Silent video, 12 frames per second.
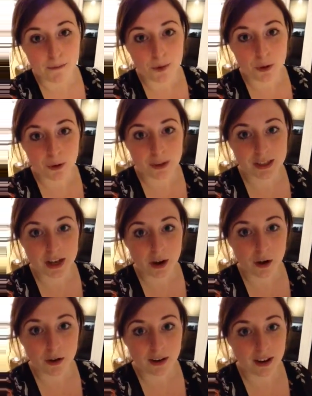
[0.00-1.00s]
food,
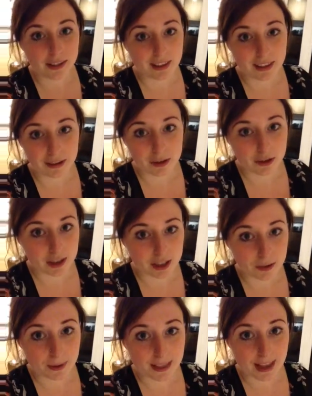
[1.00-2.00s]
so nothing
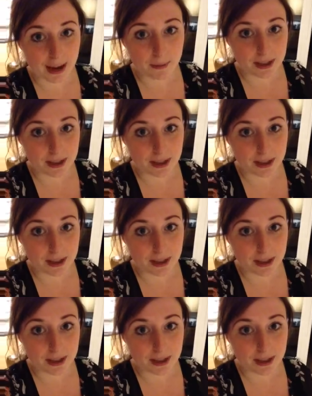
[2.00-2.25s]
nutritional in there,